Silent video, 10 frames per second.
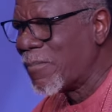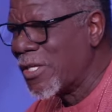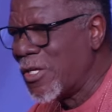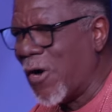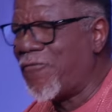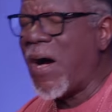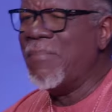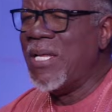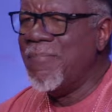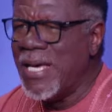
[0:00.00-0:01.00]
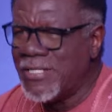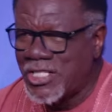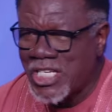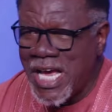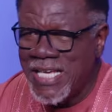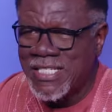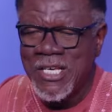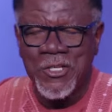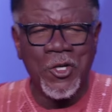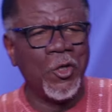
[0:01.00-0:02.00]
your family may change,
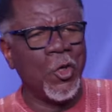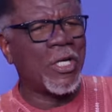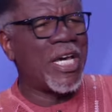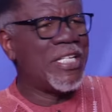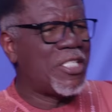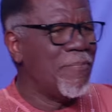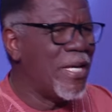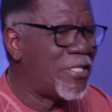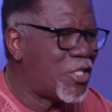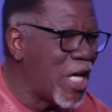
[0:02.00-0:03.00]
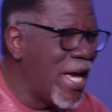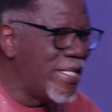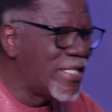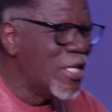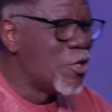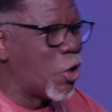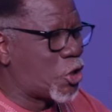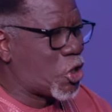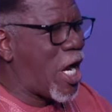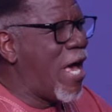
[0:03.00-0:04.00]
your location may change, your
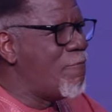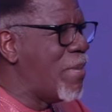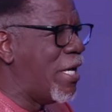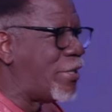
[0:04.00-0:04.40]
tribe may